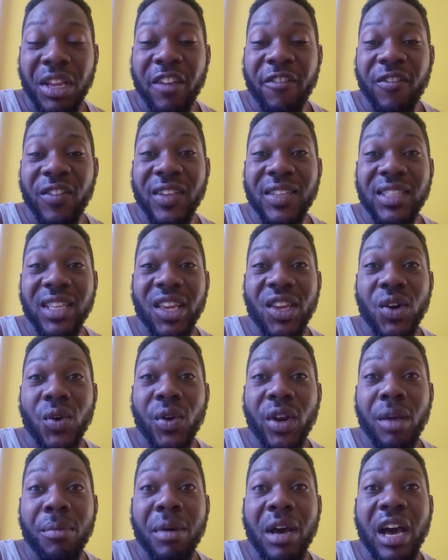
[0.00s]
They feel say,
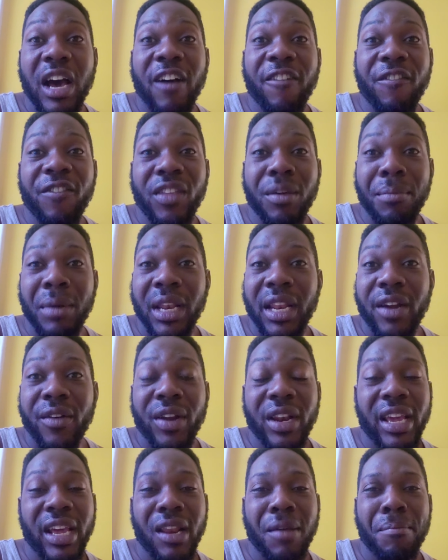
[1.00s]
yo, them have the man
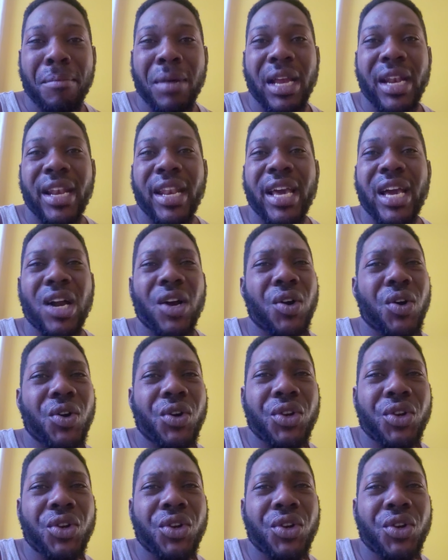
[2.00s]
already and the man now nah,